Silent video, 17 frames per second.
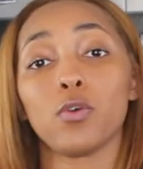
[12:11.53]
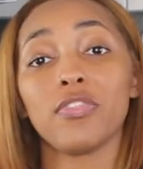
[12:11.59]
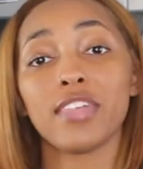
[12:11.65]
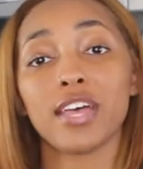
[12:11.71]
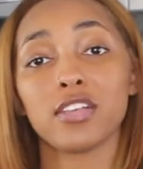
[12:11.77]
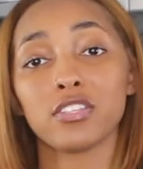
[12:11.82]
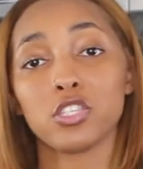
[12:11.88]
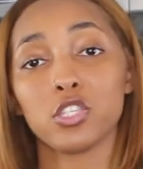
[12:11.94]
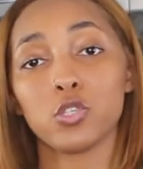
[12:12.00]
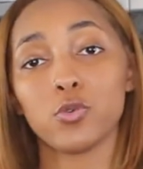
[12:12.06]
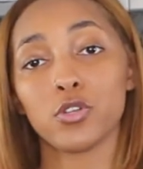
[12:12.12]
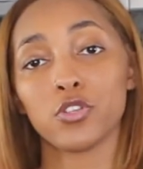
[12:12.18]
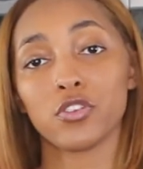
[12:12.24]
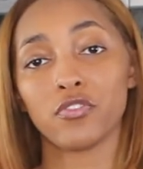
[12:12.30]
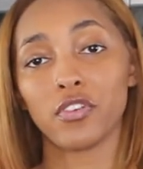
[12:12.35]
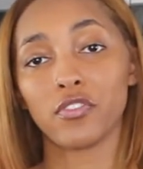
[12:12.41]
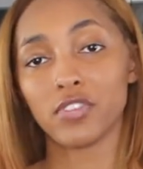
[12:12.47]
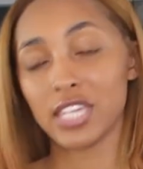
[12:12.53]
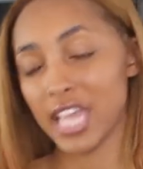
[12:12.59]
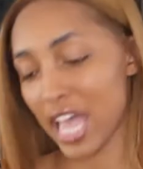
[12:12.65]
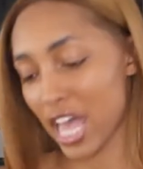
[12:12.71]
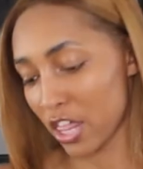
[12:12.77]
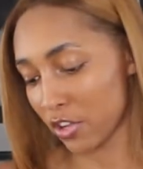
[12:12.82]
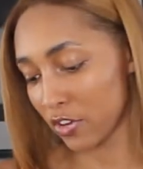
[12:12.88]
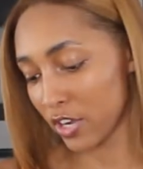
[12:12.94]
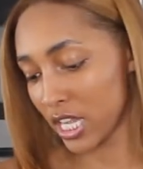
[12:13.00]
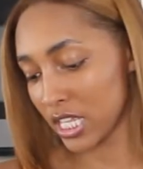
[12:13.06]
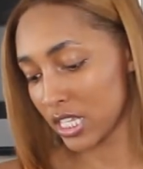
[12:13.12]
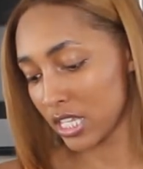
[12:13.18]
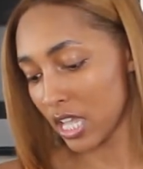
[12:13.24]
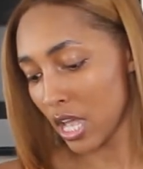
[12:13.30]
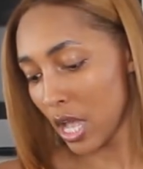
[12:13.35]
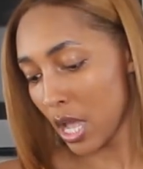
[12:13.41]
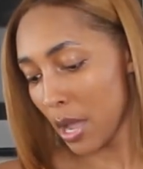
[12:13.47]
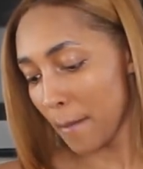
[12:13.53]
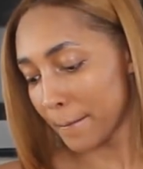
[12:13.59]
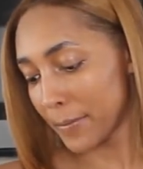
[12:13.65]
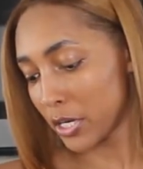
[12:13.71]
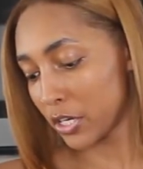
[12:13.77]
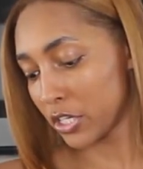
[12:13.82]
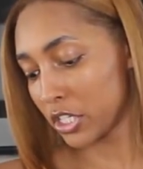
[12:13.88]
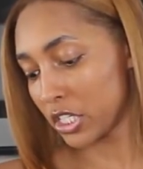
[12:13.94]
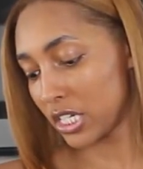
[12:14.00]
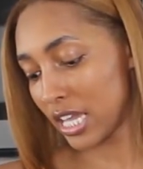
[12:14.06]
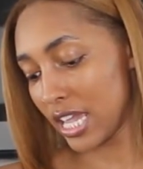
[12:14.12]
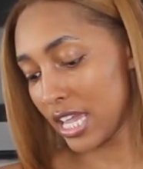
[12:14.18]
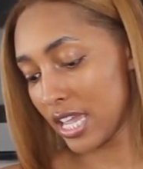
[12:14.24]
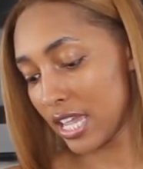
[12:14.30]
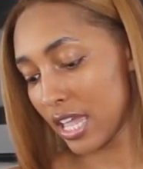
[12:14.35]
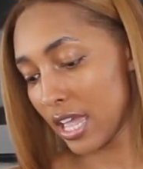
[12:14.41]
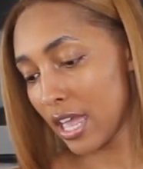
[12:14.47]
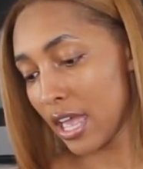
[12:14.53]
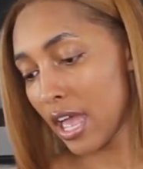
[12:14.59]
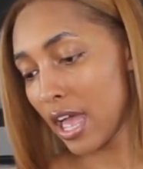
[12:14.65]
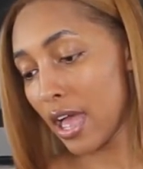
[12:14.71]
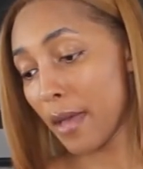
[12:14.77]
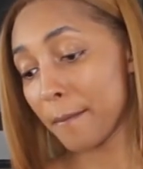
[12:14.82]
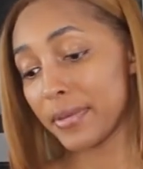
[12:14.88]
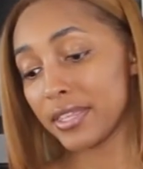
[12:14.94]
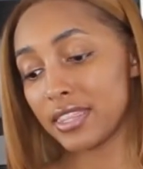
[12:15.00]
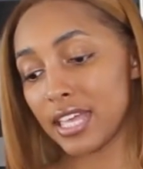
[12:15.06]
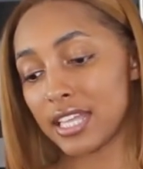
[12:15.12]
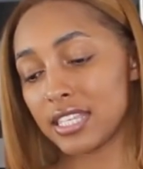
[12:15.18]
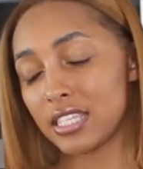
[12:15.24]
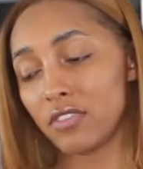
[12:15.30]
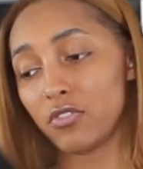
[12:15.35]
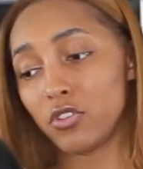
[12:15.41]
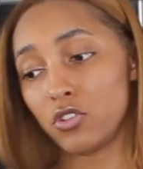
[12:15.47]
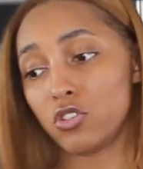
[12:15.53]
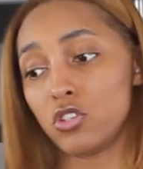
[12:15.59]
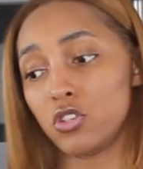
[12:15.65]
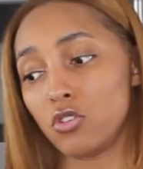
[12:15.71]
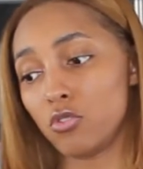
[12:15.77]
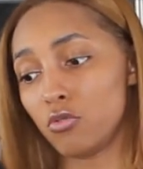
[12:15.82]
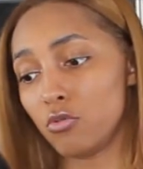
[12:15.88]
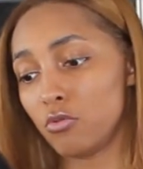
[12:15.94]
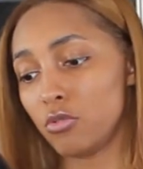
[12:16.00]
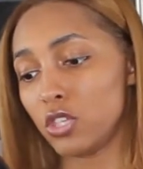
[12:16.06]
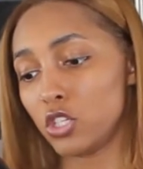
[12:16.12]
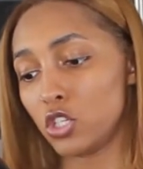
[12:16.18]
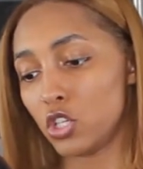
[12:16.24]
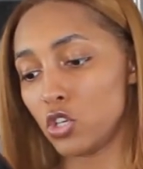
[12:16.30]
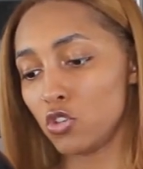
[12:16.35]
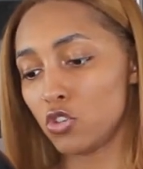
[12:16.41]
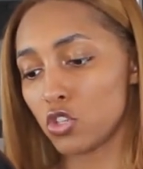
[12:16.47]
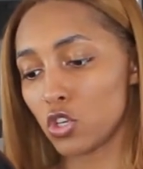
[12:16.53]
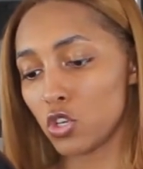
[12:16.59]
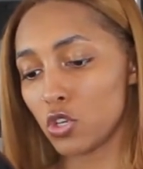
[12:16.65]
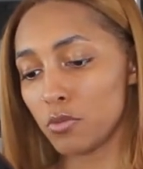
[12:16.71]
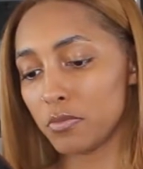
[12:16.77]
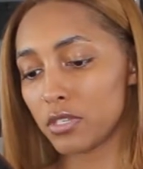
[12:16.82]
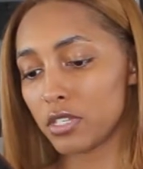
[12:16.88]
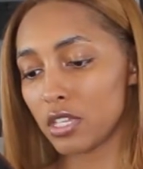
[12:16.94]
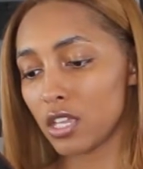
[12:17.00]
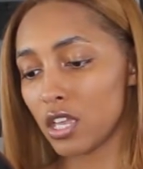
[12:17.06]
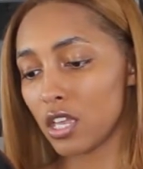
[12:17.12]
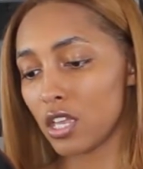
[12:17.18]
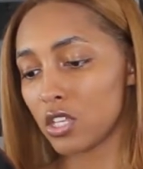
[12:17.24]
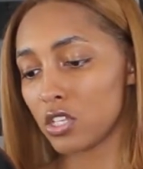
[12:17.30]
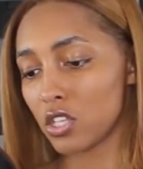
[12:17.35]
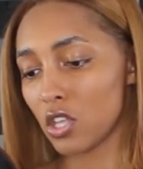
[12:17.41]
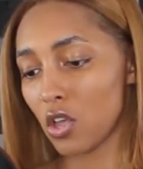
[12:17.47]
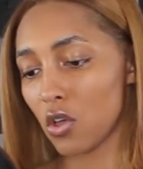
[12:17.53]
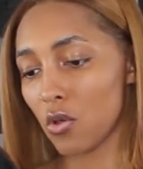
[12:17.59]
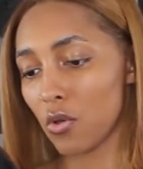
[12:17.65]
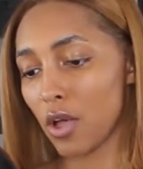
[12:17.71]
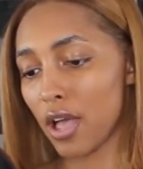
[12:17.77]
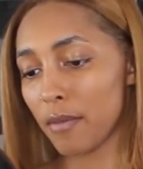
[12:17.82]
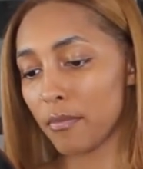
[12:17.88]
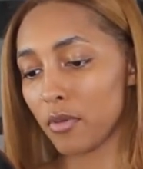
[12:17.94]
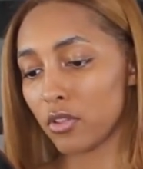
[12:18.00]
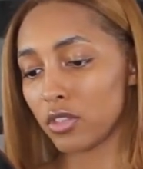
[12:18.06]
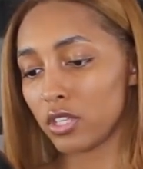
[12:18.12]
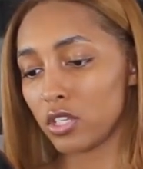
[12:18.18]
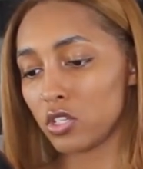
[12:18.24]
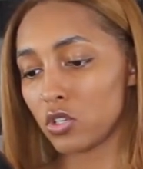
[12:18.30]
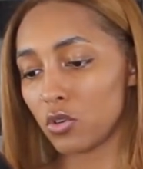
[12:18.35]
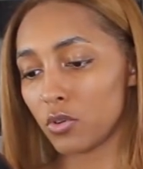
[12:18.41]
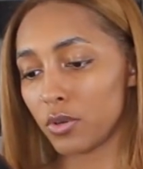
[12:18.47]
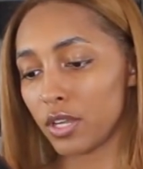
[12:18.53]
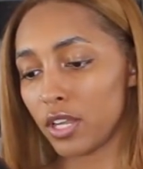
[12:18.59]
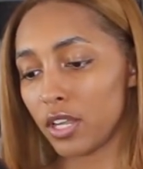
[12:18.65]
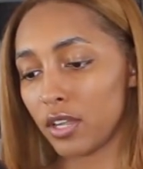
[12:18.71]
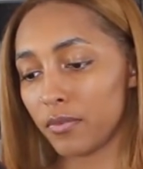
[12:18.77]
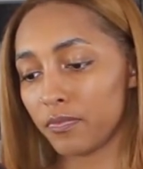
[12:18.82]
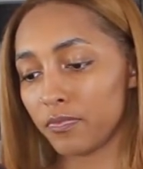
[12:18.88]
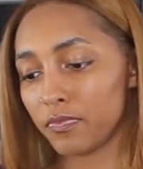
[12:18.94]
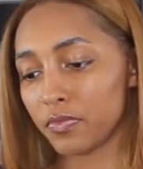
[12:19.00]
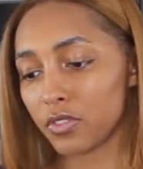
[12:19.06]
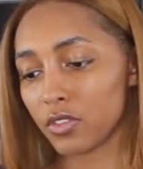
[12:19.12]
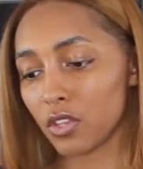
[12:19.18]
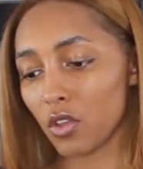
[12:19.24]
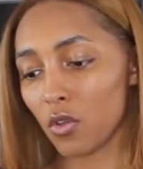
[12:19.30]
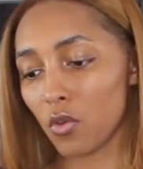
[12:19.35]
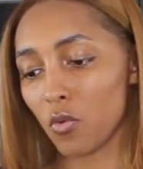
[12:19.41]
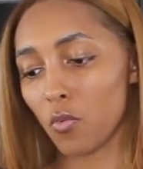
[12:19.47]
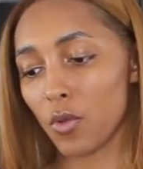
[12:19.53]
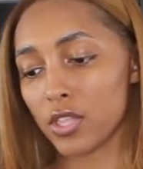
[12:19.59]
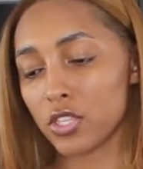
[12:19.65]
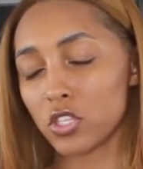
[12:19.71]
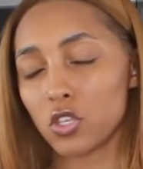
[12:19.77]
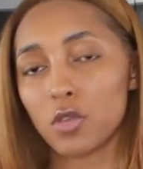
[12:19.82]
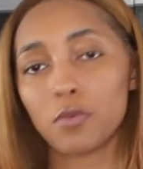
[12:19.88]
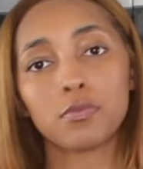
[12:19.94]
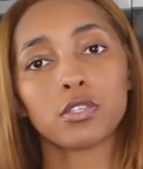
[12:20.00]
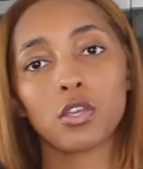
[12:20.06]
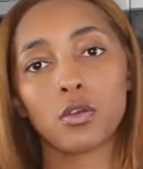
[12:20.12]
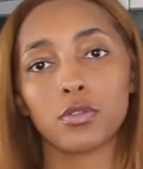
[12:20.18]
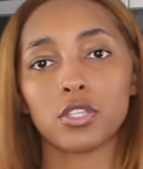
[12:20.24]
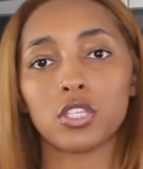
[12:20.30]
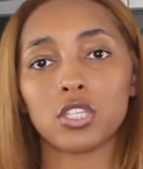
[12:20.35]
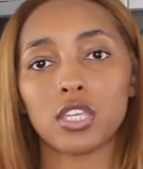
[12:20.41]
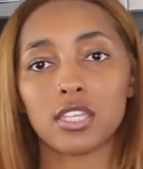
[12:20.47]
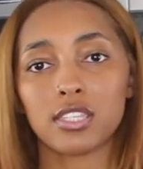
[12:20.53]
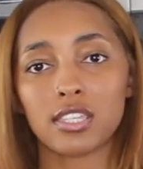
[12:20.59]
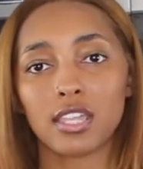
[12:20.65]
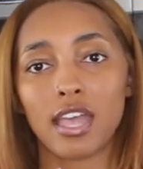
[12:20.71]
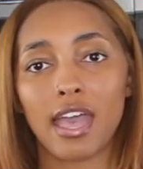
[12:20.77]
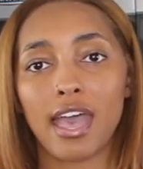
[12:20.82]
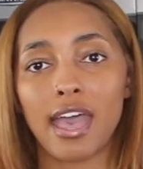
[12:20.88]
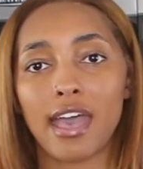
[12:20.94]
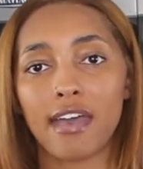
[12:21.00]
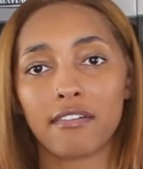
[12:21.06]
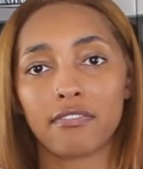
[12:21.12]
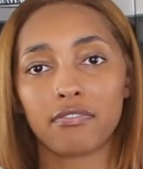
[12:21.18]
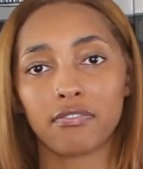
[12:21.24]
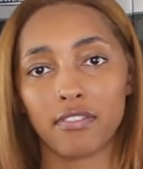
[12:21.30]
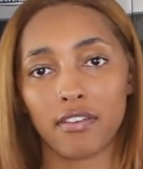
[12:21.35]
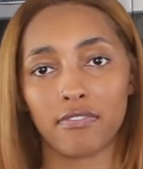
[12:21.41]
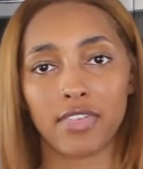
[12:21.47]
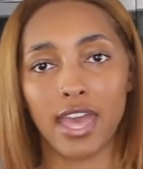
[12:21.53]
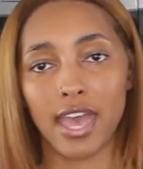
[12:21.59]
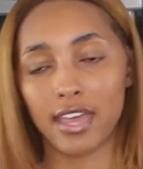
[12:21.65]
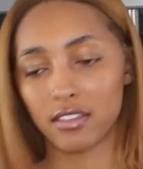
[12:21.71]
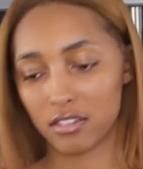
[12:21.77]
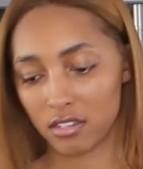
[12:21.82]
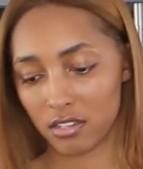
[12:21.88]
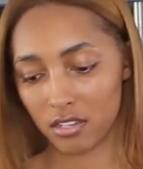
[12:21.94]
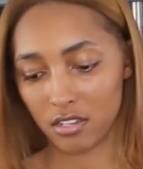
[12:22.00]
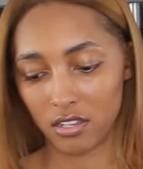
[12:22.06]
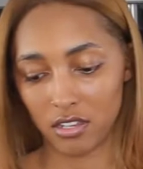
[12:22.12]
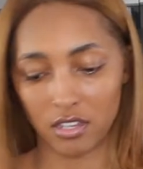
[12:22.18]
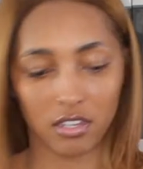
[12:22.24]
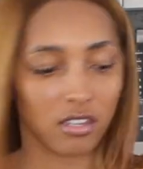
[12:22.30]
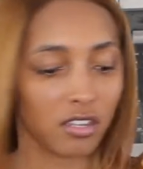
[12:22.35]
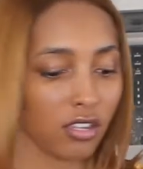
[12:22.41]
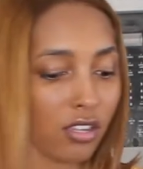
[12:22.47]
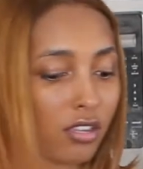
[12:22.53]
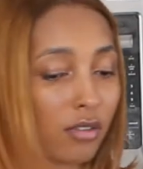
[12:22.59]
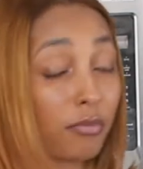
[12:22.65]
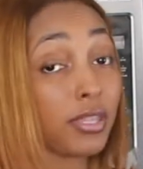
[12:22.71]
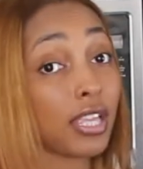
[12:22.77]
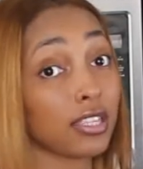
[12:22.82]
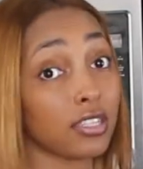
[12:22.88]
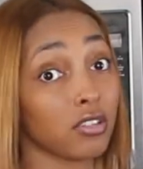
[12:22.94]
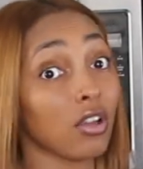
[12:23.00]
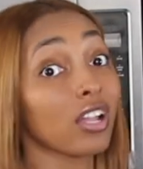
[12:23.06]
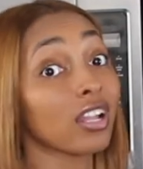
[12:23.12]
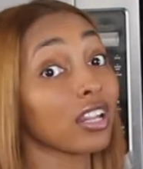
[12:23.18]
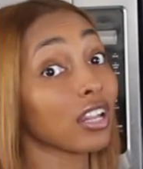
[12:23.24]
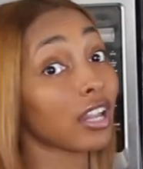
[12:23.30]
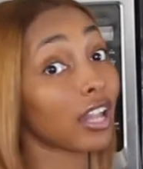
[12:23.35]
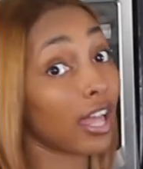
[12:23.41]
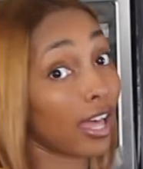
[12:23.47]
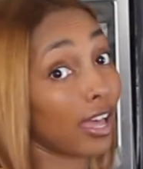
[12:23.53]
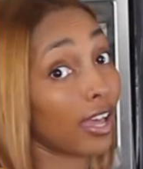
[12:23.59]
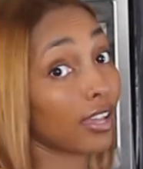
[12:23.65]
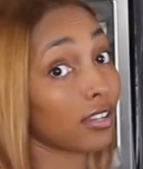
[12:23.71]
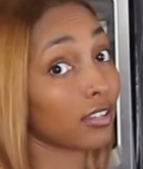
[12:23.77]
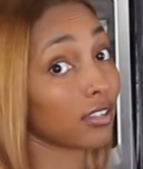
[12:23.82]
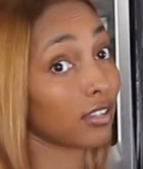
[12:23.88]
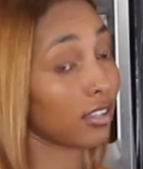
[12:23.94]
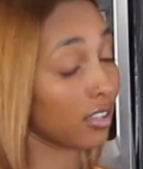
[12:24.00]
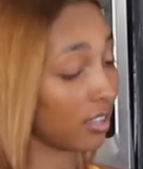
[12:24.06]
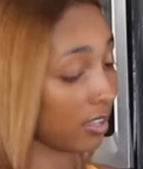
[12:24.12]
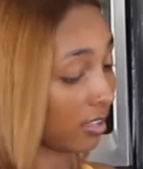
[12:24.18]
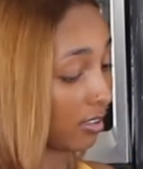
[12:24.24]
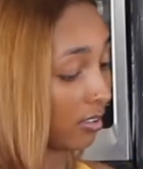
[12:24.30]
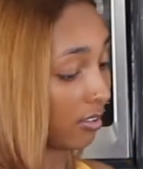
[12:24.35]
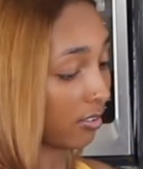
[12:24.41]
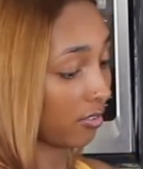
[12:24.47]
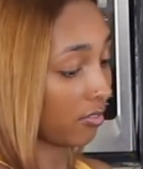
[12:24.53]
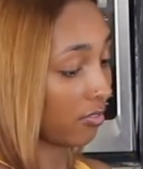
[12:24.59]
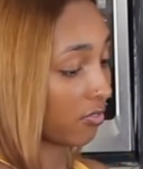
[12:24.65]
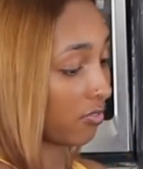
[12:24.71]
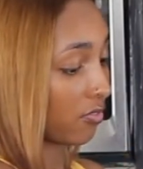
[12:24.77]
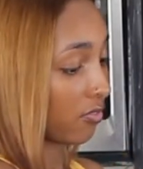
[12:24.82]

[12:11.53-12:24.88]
one thousand two hundred fifty calories per shake, um, but that's if you do the two scoops. So I'm only doing one scoop, so it's just half of that. But that's a lot of